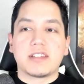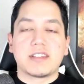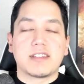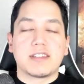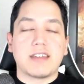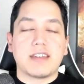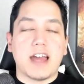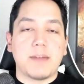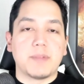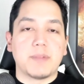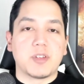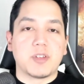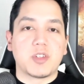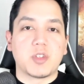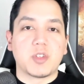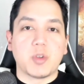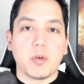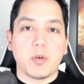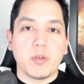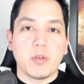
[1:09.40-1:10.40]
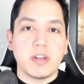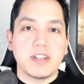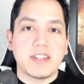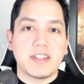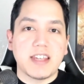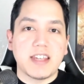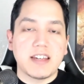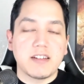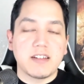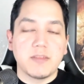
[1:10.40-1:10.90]
type of stories
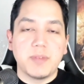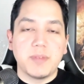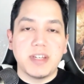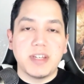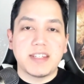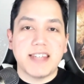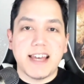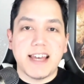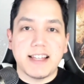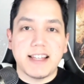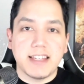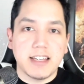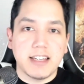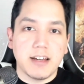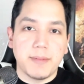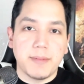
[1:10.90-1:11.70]
they could be telling.